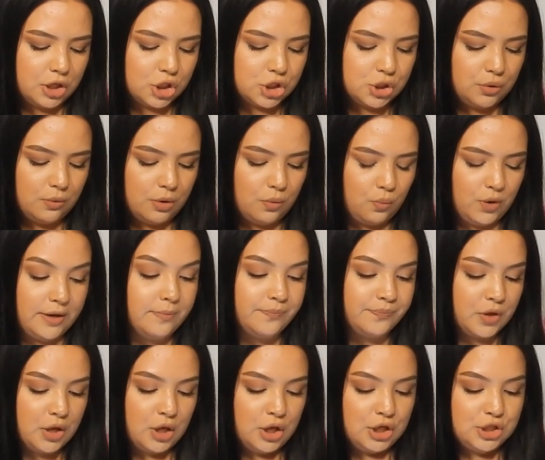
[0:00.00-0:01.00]
2,
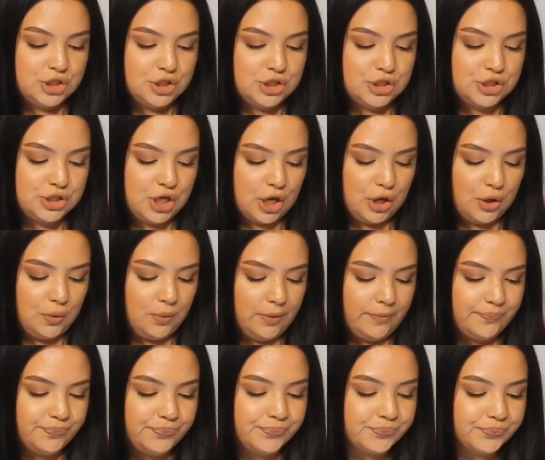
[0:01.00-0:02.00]
1. So
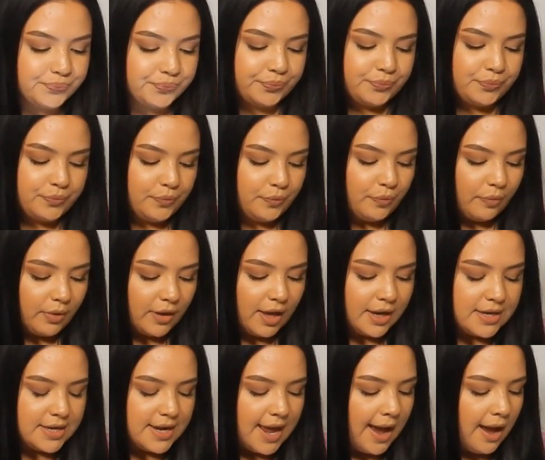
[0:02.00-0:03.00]

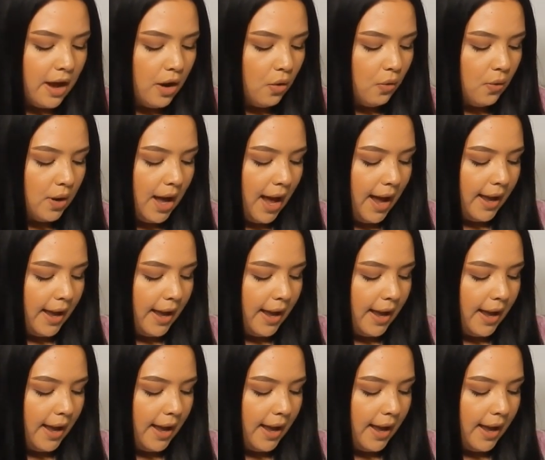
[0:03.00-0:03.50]
now